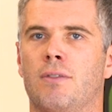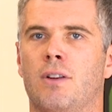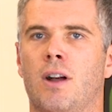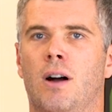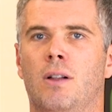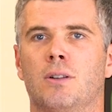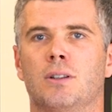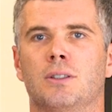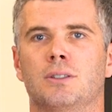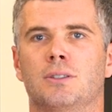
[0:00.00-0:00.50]
of
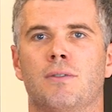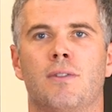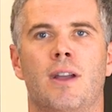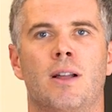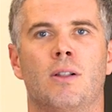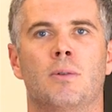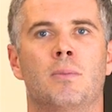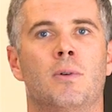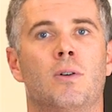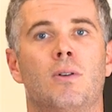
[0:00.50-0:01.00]
colors
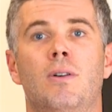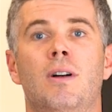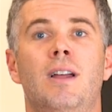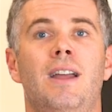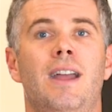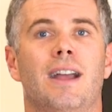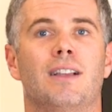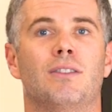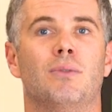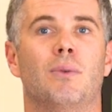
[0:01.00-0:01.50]
available,
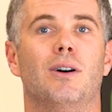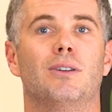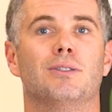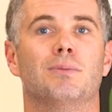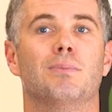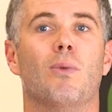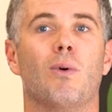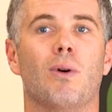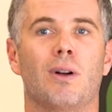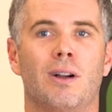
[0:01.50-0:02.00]
as well as
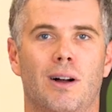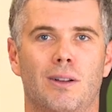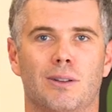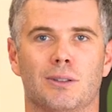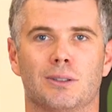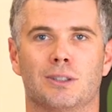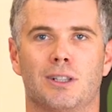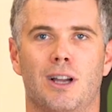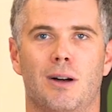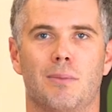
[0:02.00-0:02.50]
more
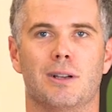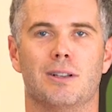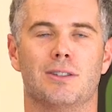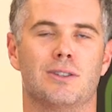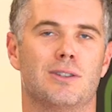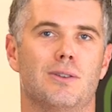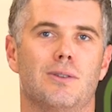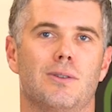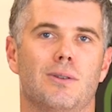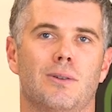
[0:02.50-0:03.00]
colors coming
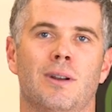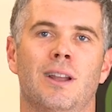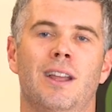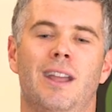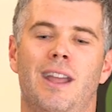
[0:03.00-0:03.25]
soon.